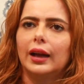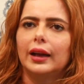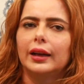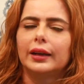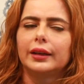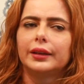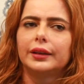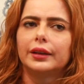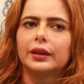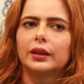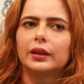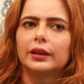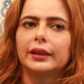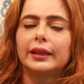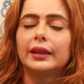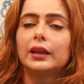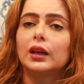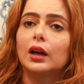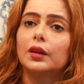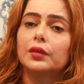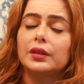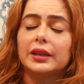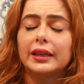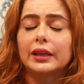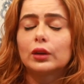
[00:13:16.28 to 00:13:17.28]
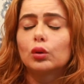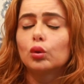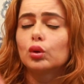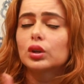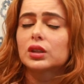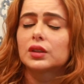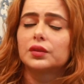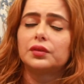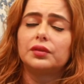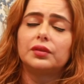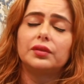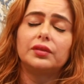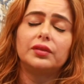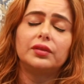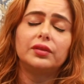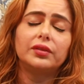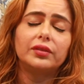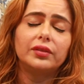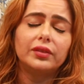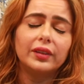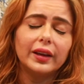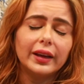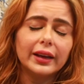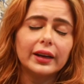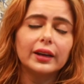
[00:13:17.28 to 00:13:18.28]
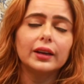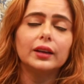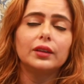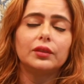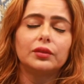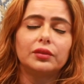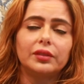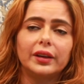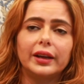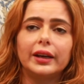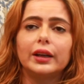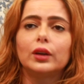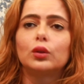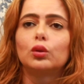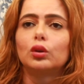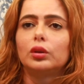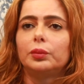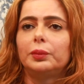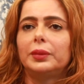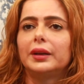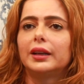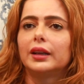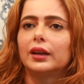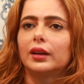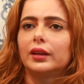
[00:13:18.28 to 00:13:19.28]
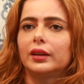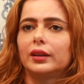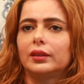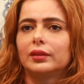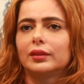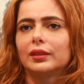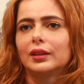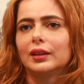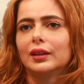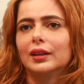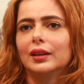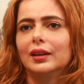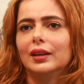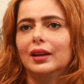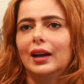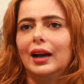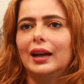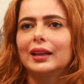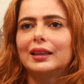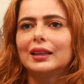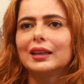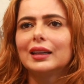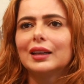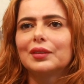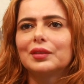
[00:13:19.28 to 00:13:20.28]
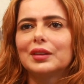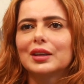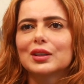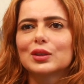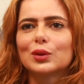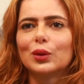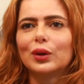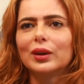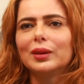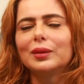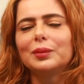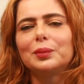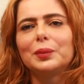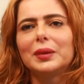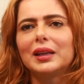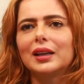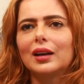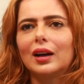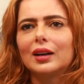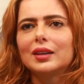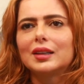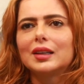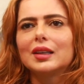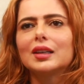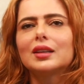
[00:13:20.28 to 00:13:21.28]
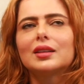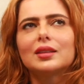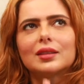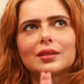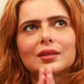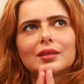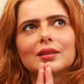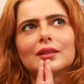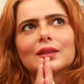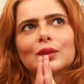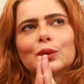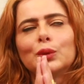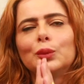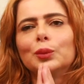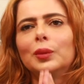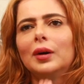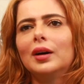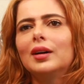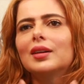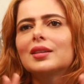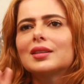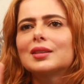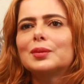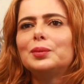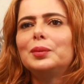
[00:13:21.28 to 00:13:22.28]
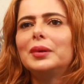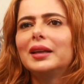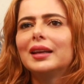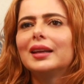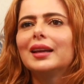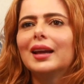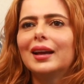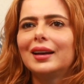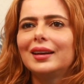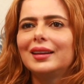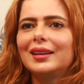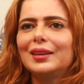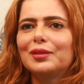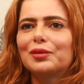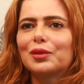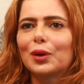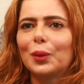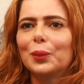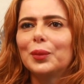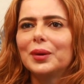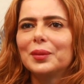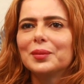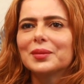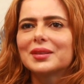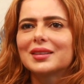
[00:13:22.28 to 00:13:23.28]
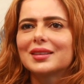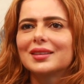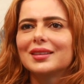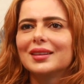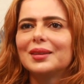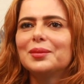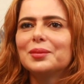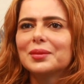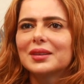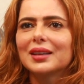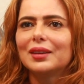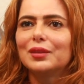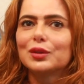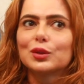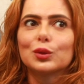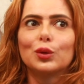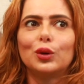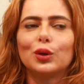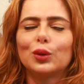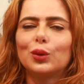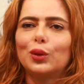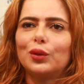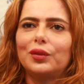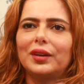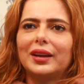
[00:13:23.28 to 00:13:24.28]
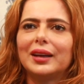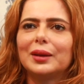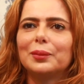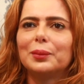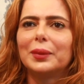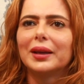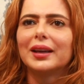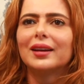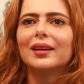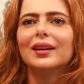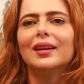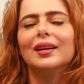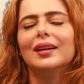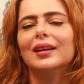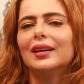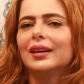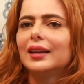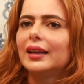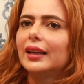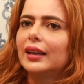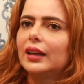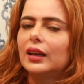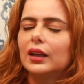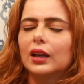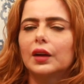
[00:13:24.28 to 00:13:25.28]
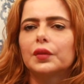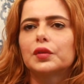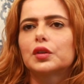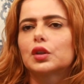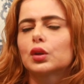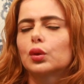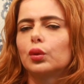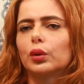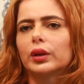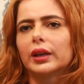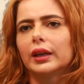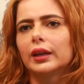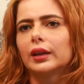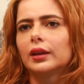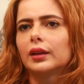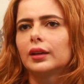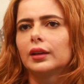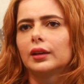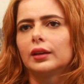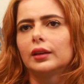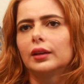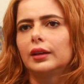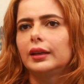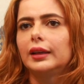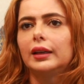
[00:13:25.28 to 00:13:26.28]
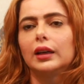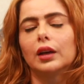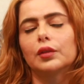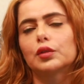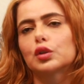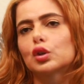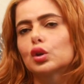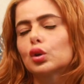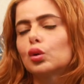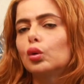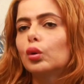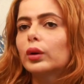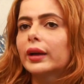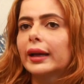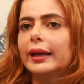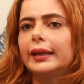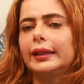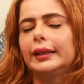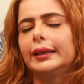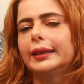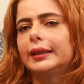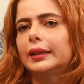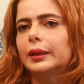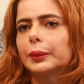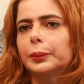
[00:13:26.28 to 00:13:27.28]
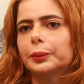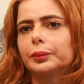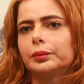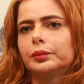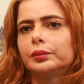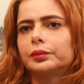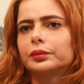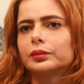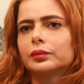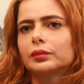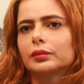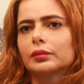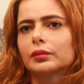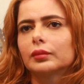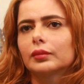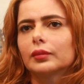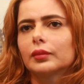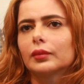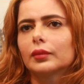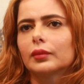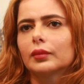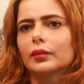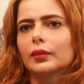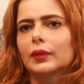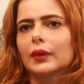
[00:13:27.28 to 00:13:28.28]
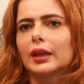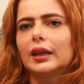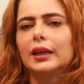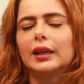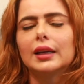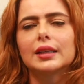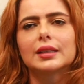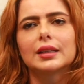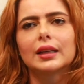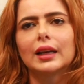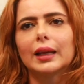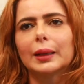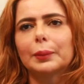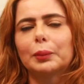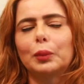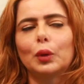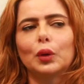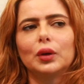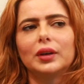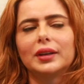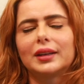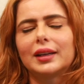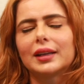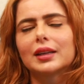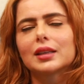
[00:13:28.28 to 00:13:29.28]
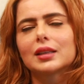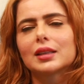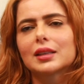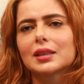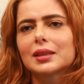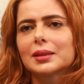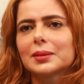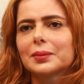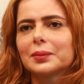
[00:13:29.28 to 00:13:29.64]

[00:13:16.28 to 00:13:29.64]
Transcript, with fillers: And uh, he loves, he cooks very, very good biryani. I think if there's going to be Ajith Kumar's biryani from him, himself, it's going to go very big. He loves cooking, he loves to cook and eat. He doesn't like politics.